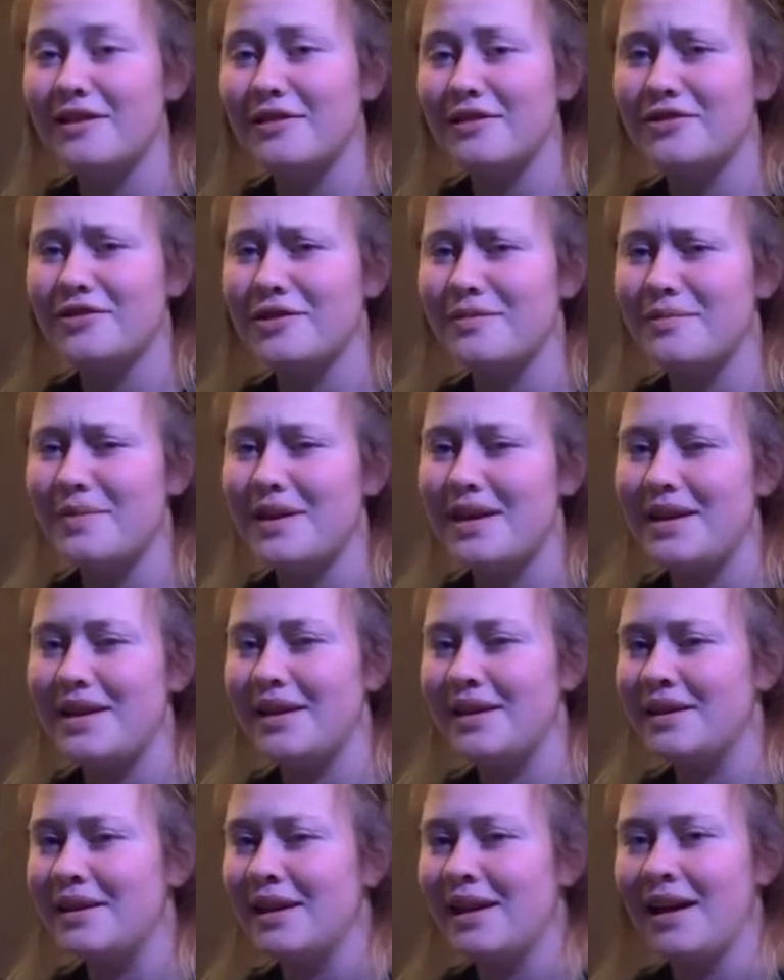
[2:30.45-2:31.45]
There should be
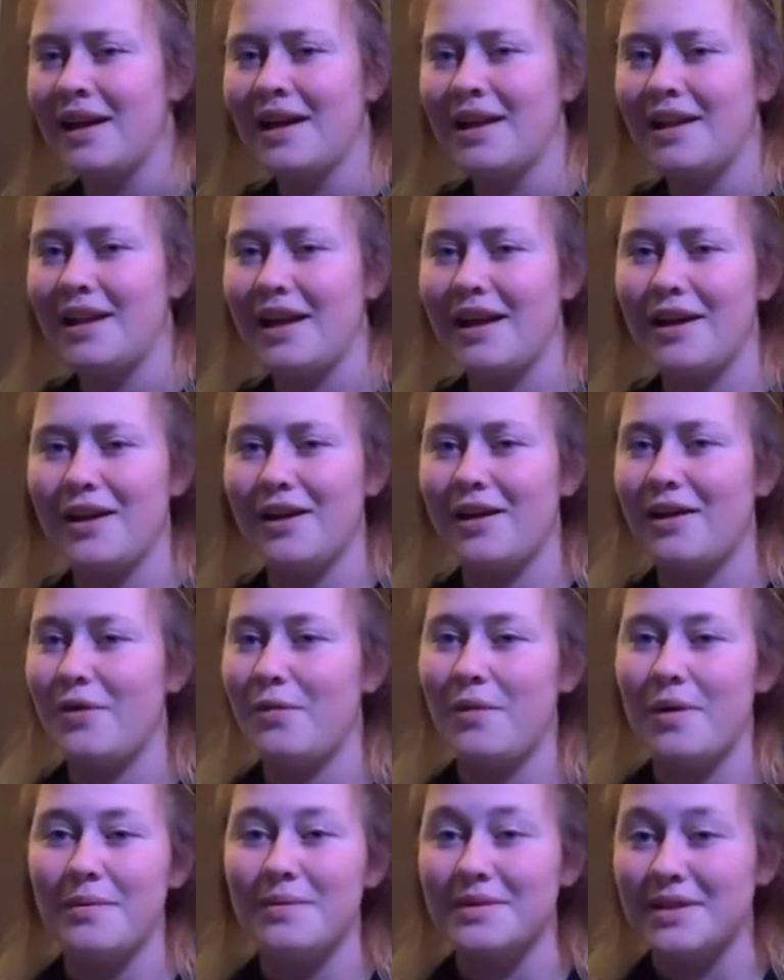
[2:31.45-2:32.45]
like a
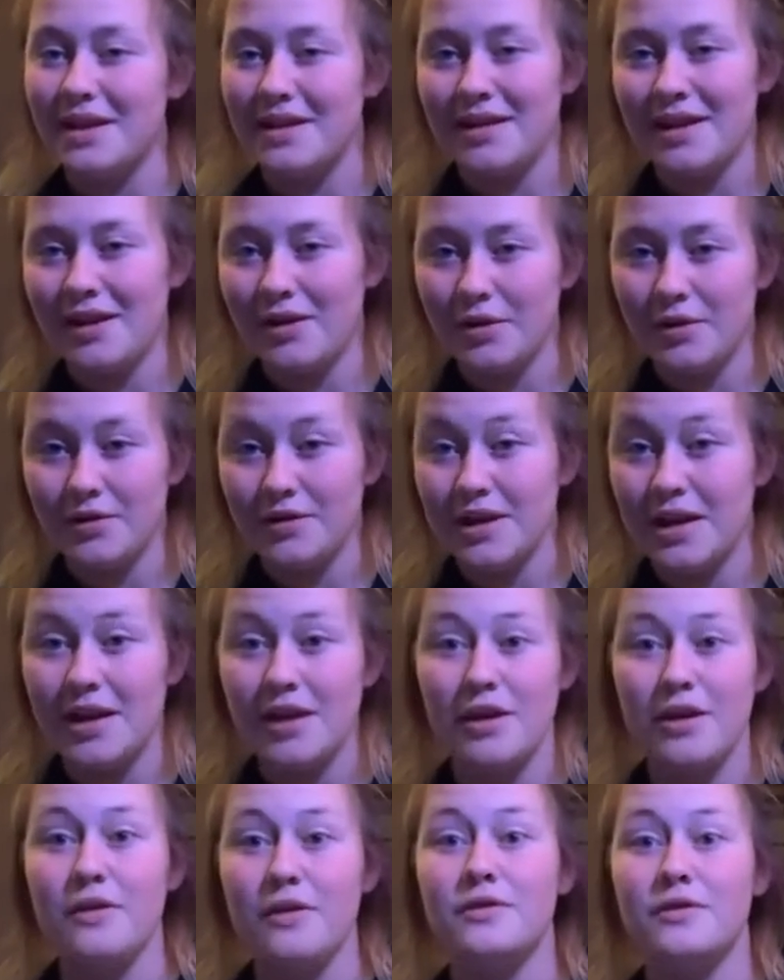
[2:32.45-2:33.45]
website that'll take
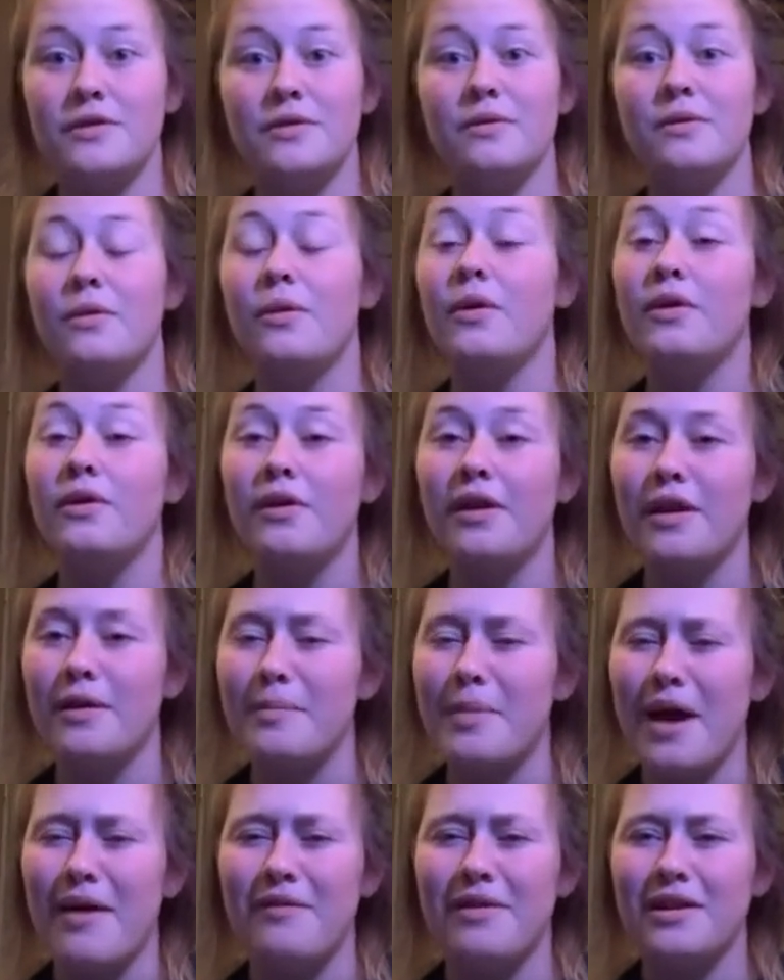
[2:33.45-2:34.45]
you to. Or look up
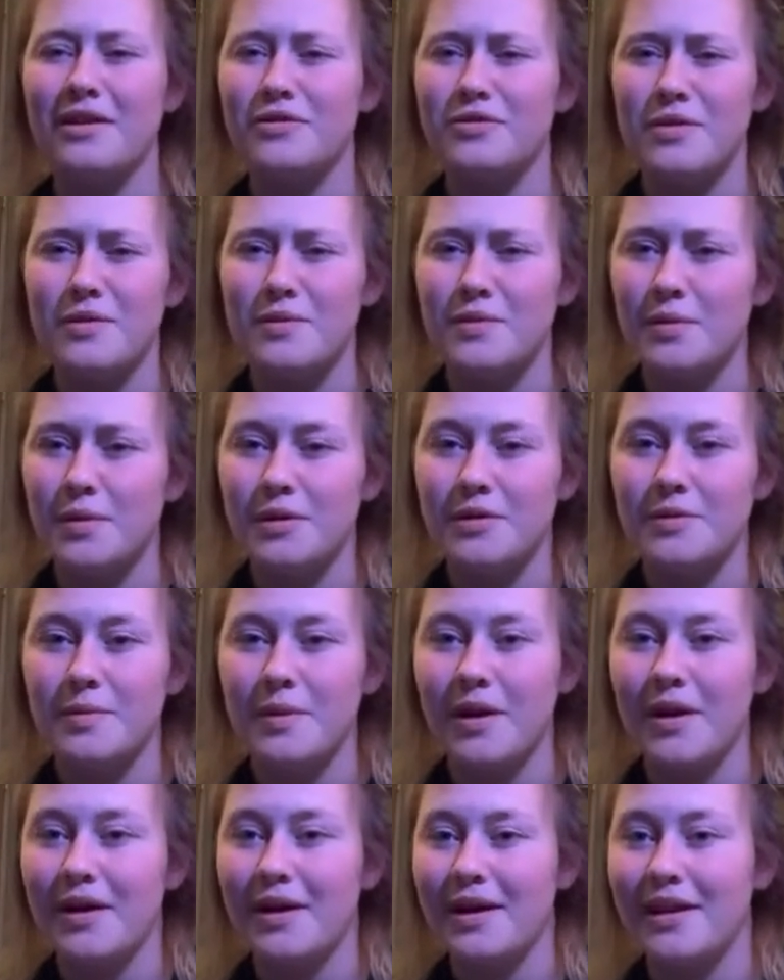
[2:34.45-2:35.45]
Avid Extreme Sports
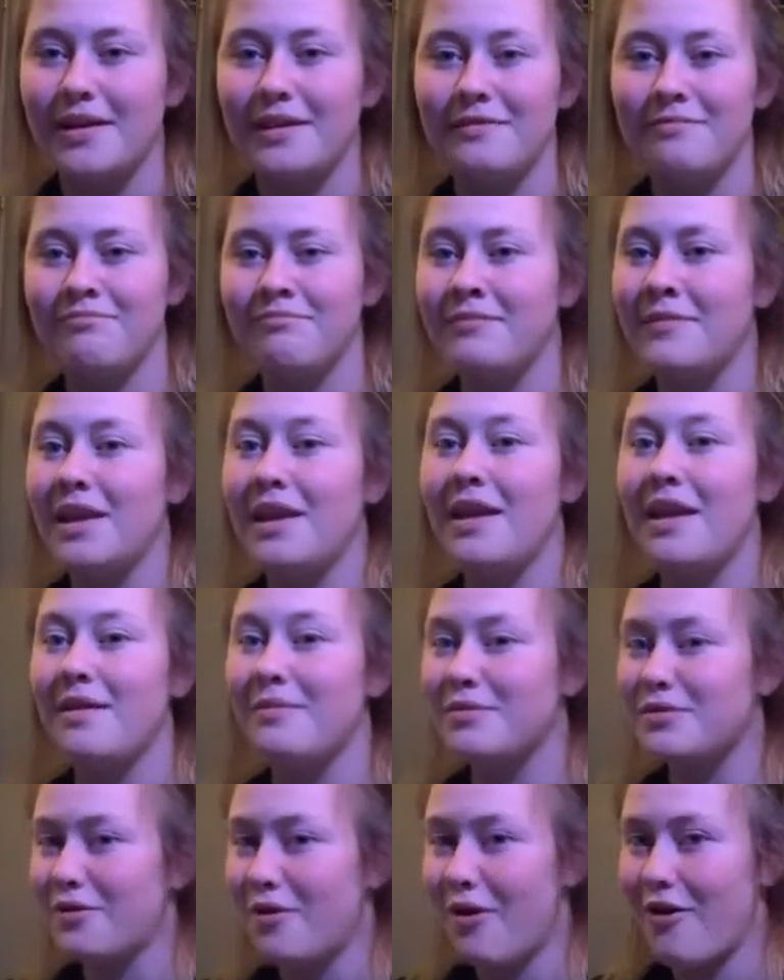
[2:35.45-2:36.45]
Park and keep
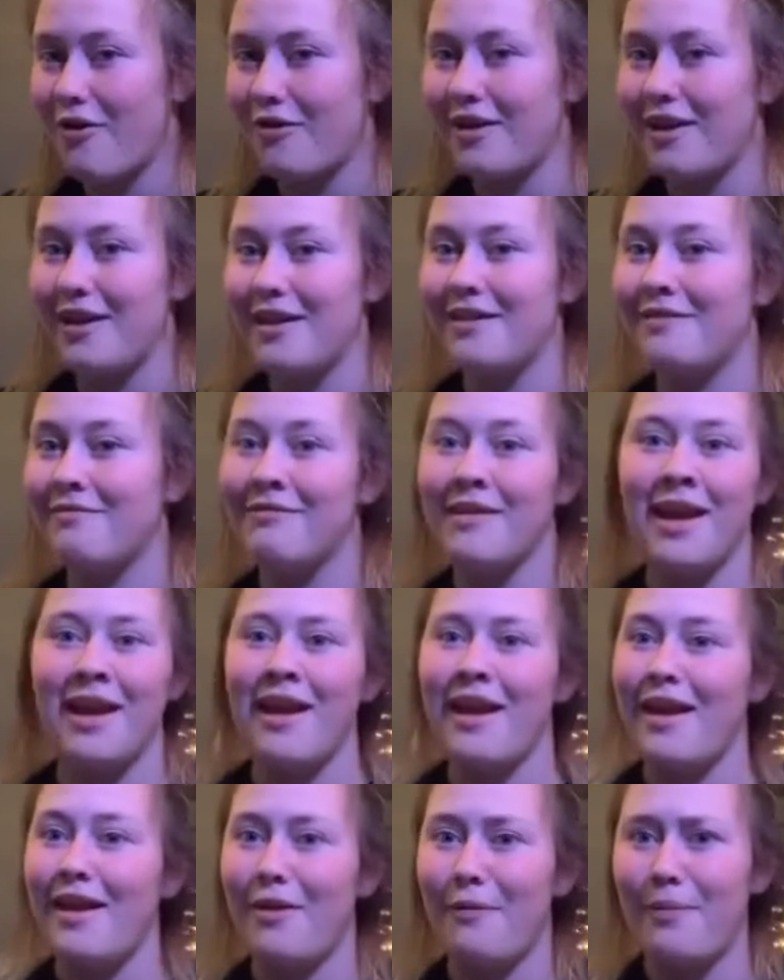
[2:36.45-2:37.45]
scrolling and
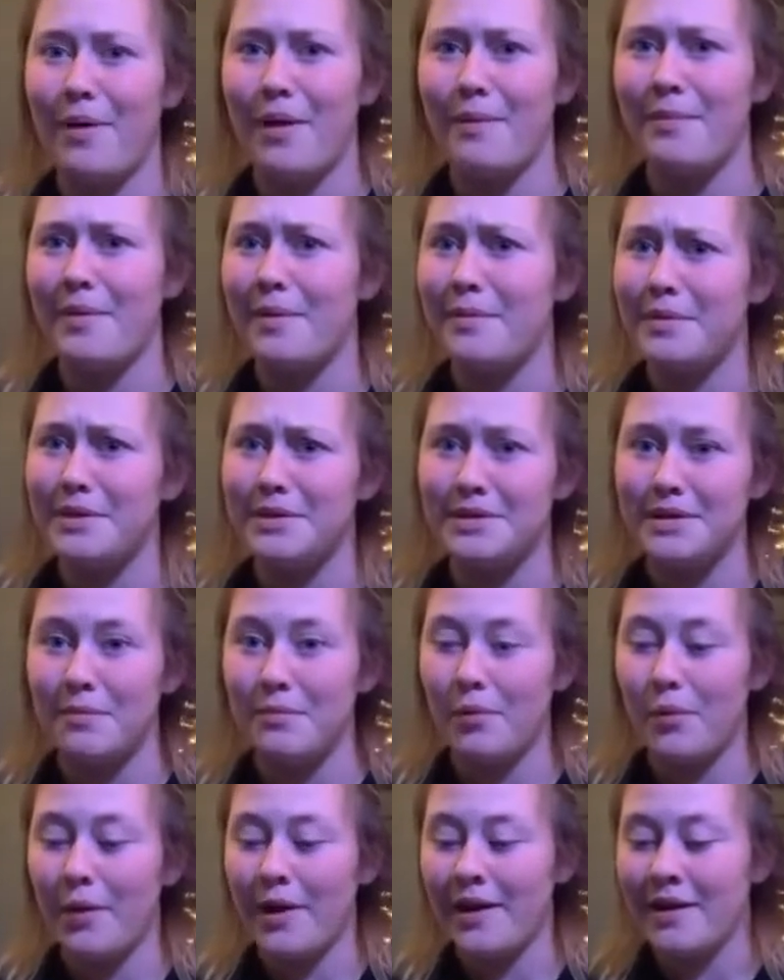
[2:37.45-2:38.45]
it'll pop up at some
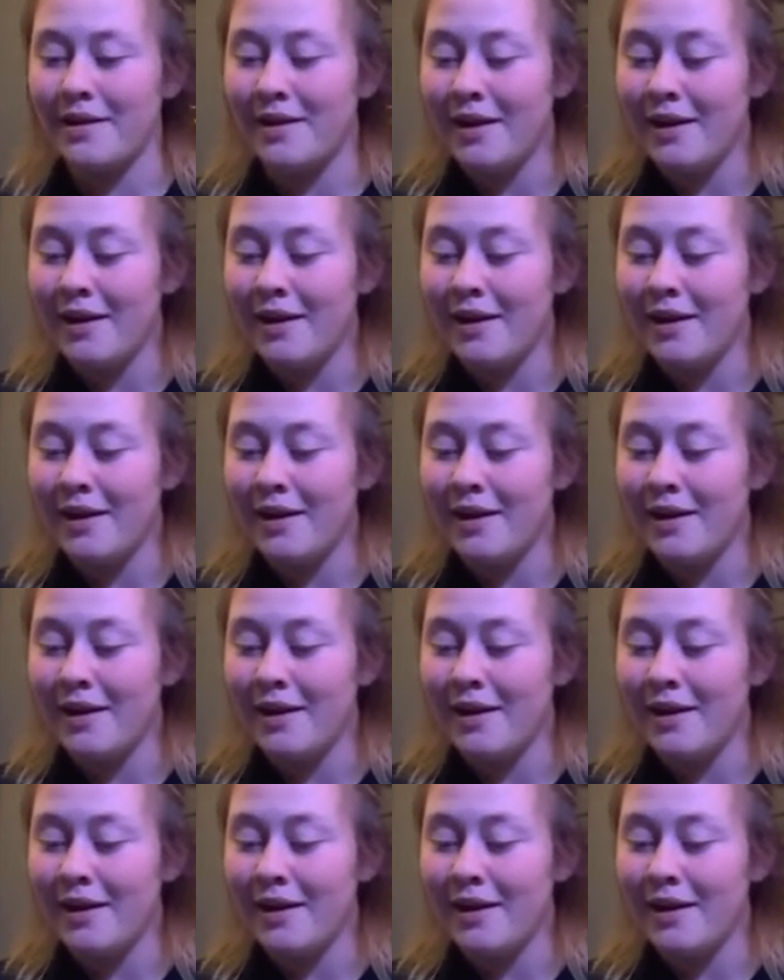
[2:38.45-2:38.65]
point.